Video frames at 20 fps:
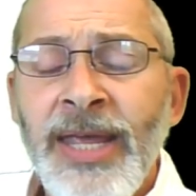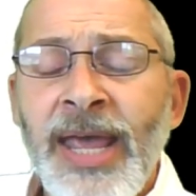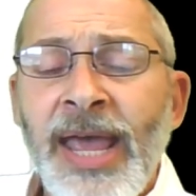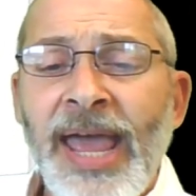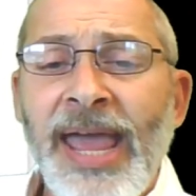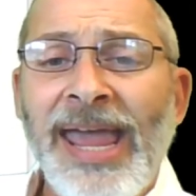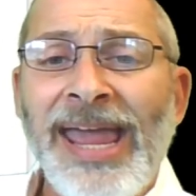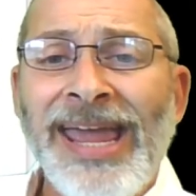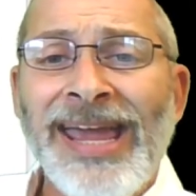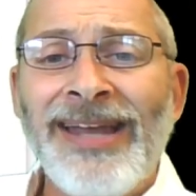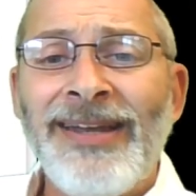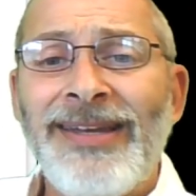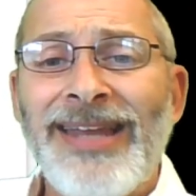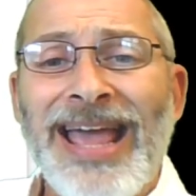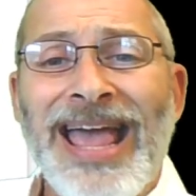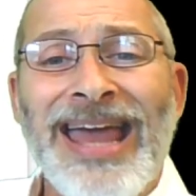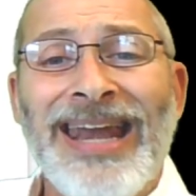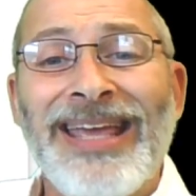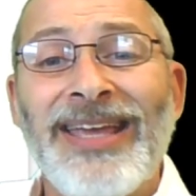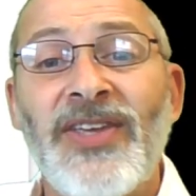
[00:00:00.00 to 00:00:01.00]
And
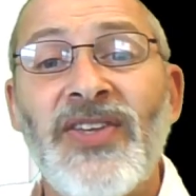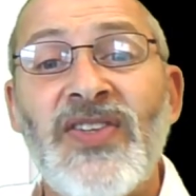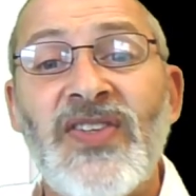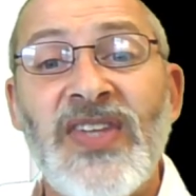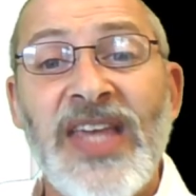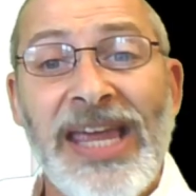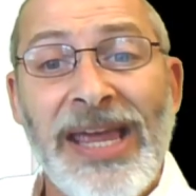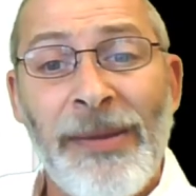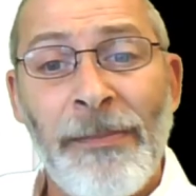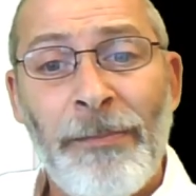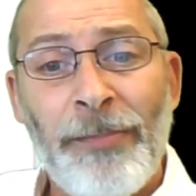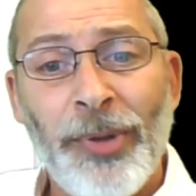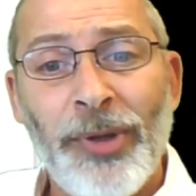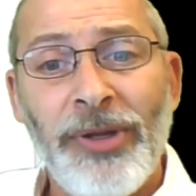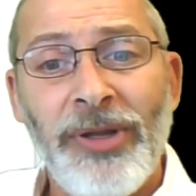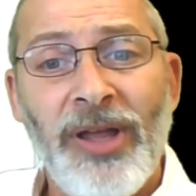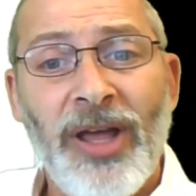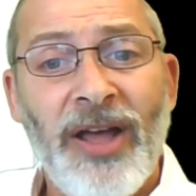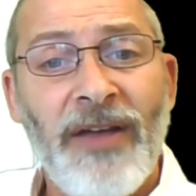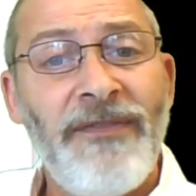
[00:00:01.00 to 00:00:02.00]
an
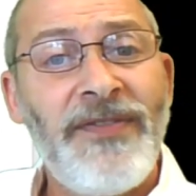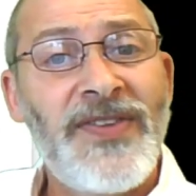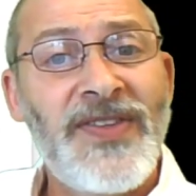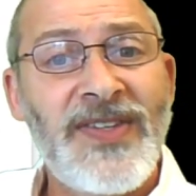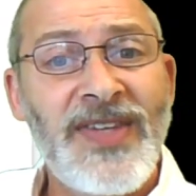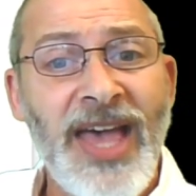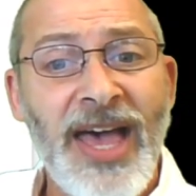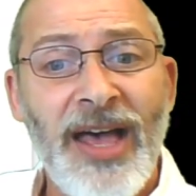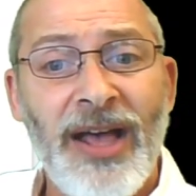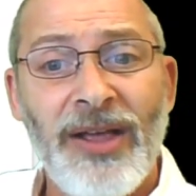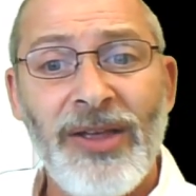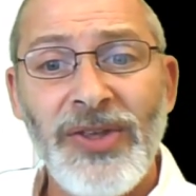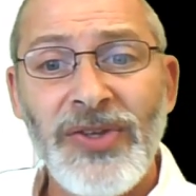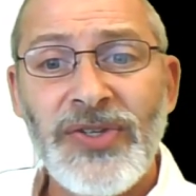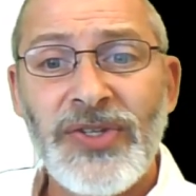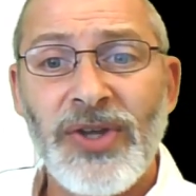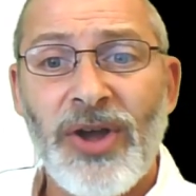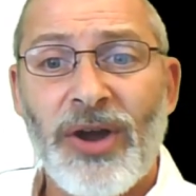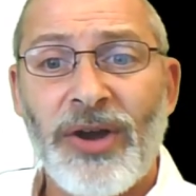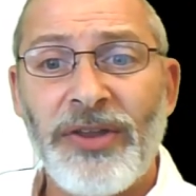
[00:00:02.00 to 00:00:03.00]
example of
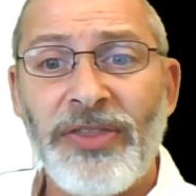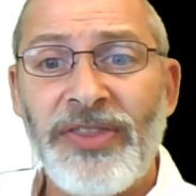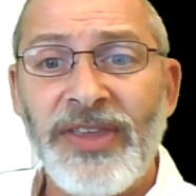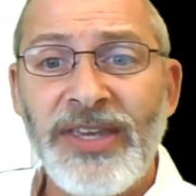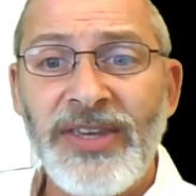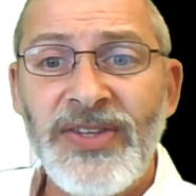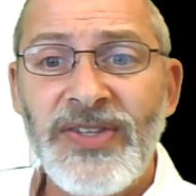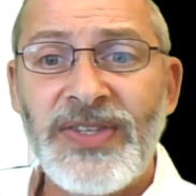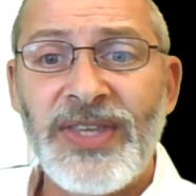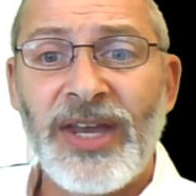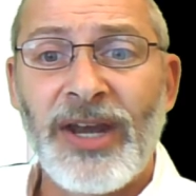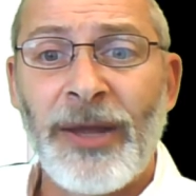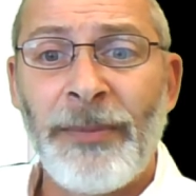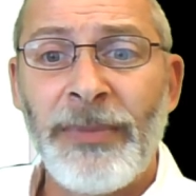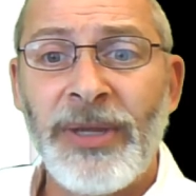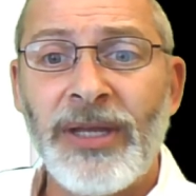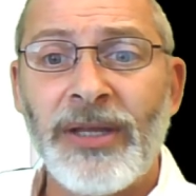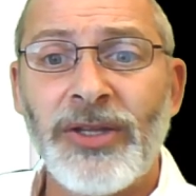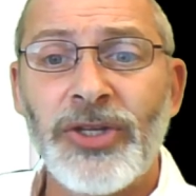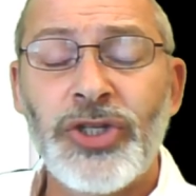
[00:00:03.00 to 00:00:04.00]
cells are these that
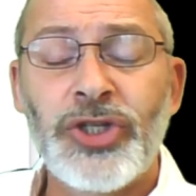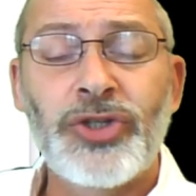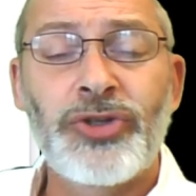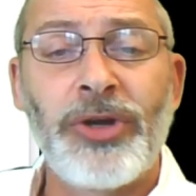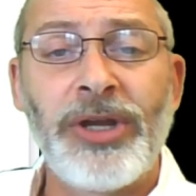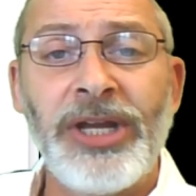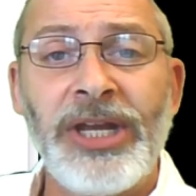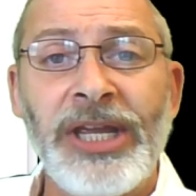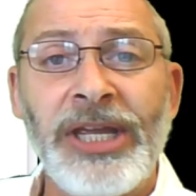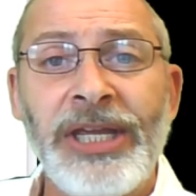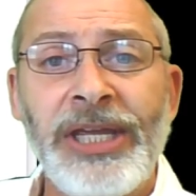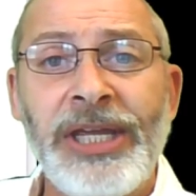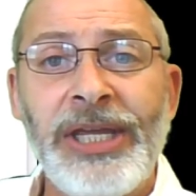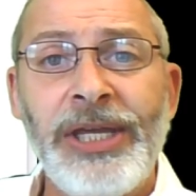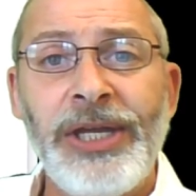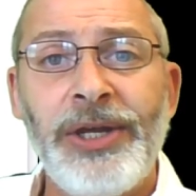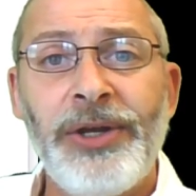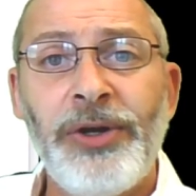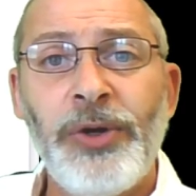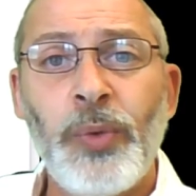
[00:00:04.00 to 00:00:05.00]
I'm illustrating
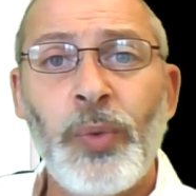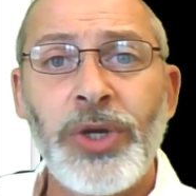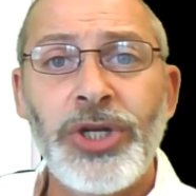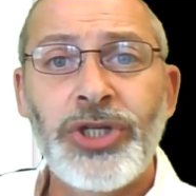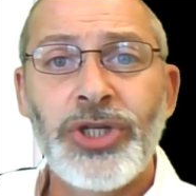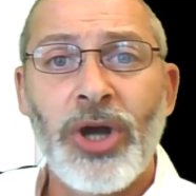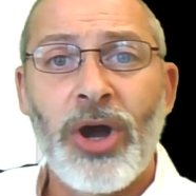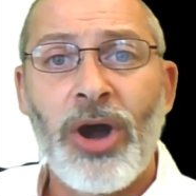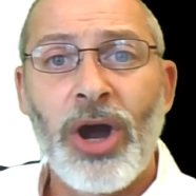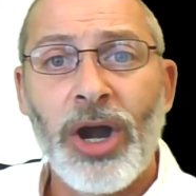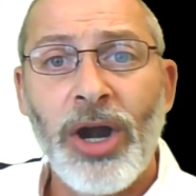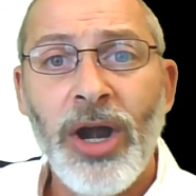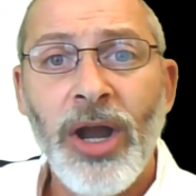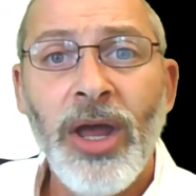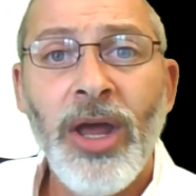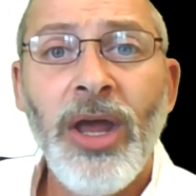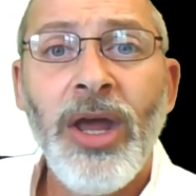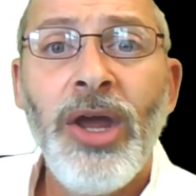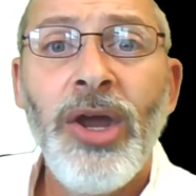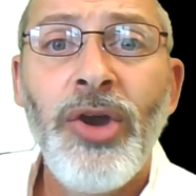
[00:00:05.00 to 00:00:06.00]
here, which are
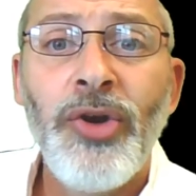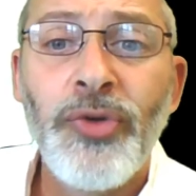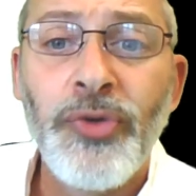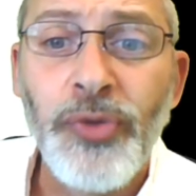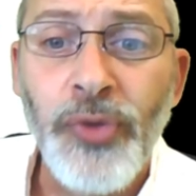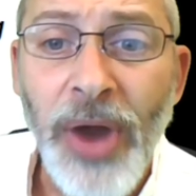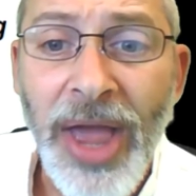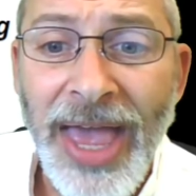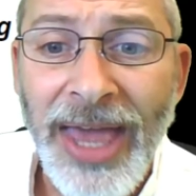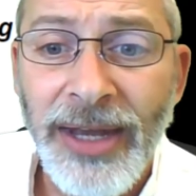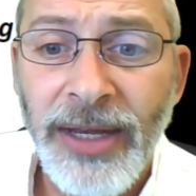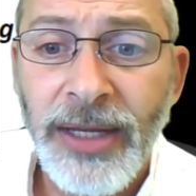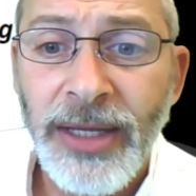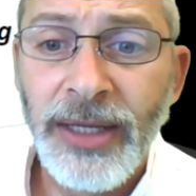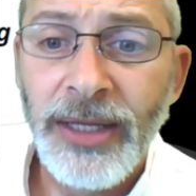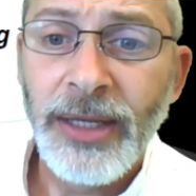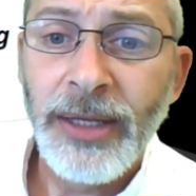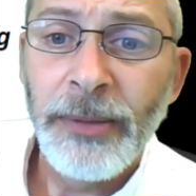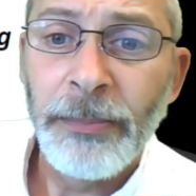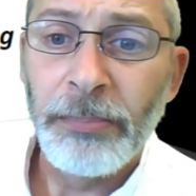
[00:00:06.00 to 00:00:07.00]
red
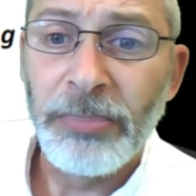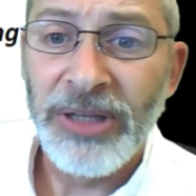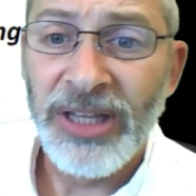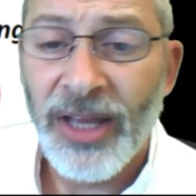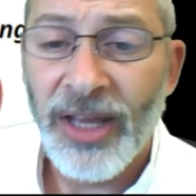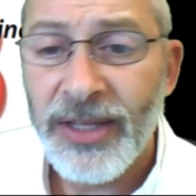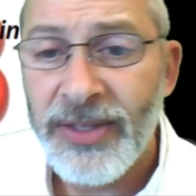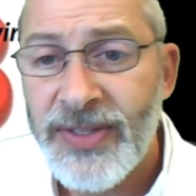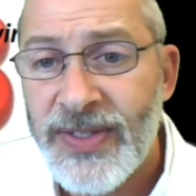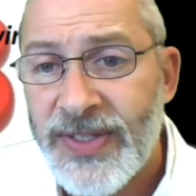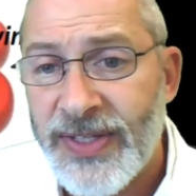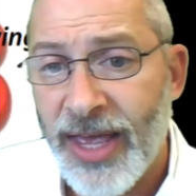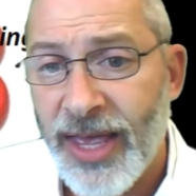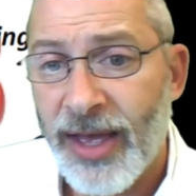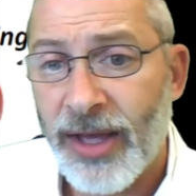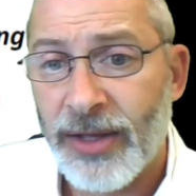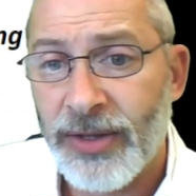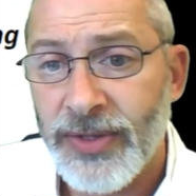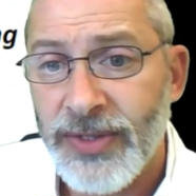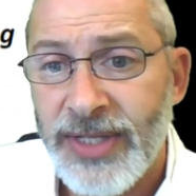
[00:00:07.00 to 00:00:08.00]
blood
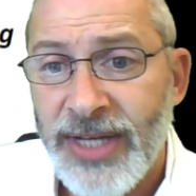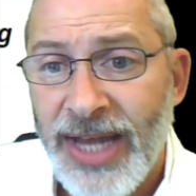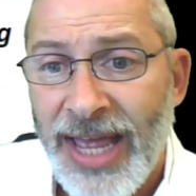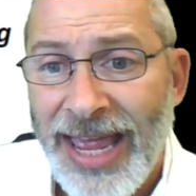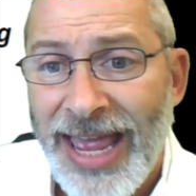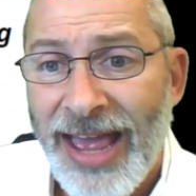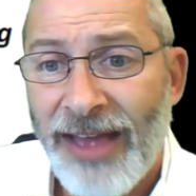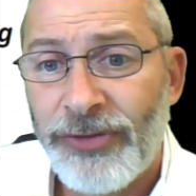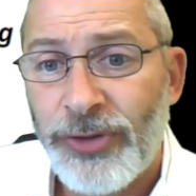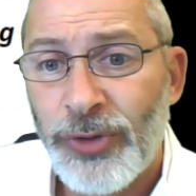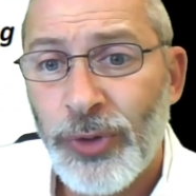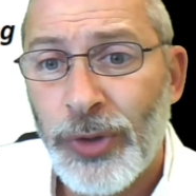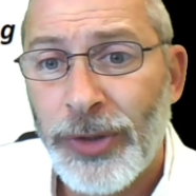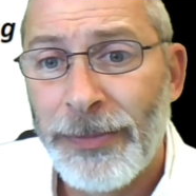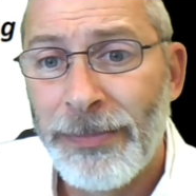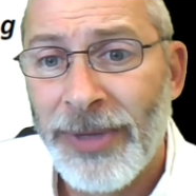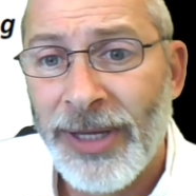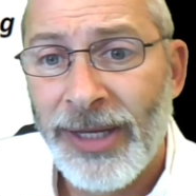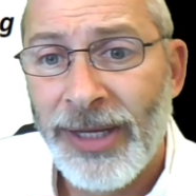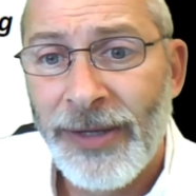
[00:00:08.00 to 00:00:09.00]
cells. And I have to
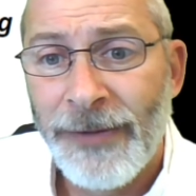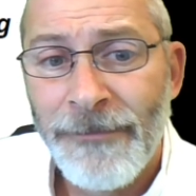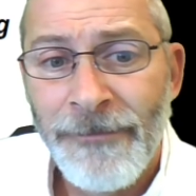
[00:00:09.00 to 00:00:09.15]
admit,